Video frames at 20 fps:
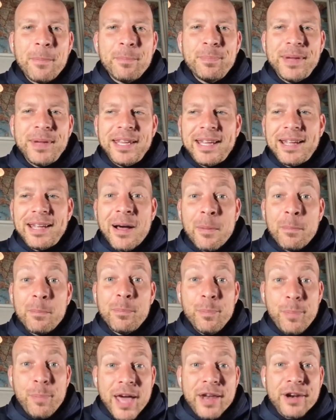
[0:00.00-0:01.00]

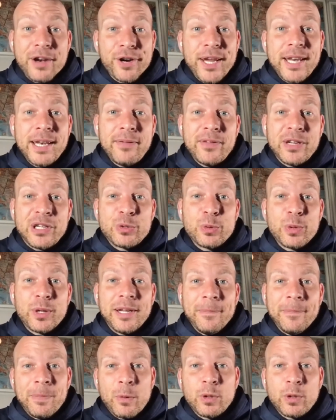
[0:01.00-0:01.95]
become better individually,